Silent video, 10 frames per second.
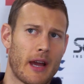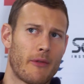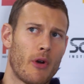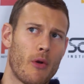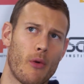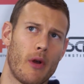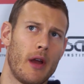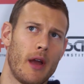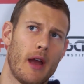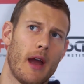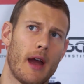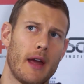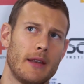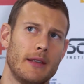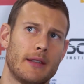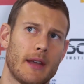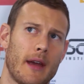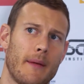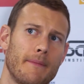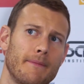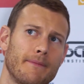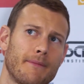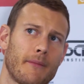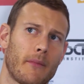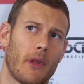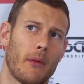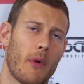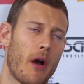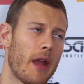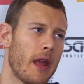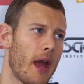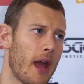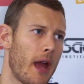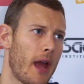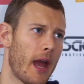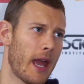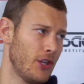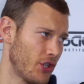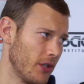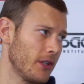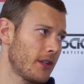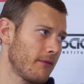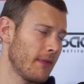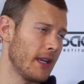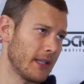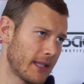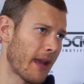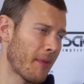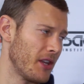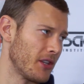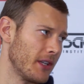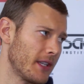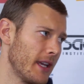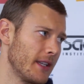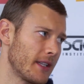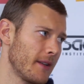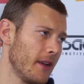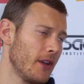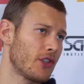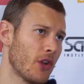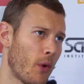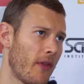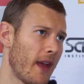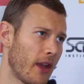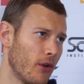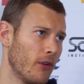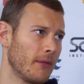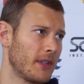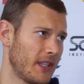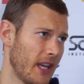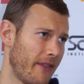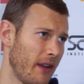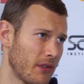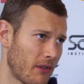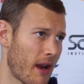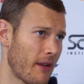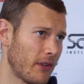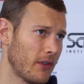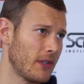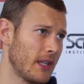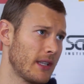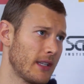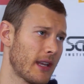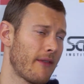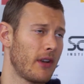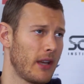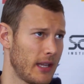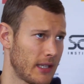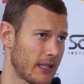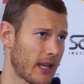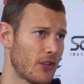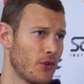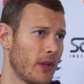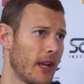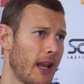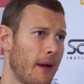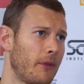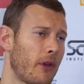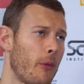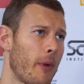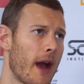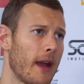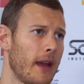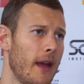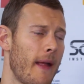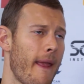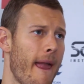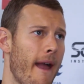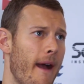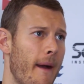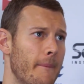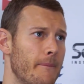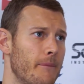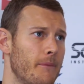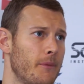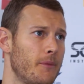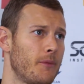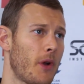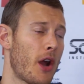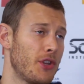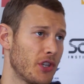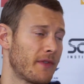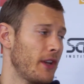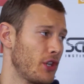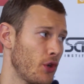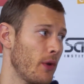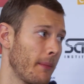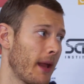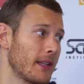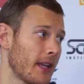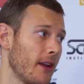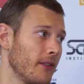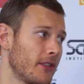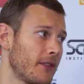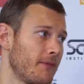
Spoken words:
that role, and my agent is the same agent as his. So when they called up to see if he was around to do season 7 and his schedule didn't allow him to go back, I just finished shooting Black Sails,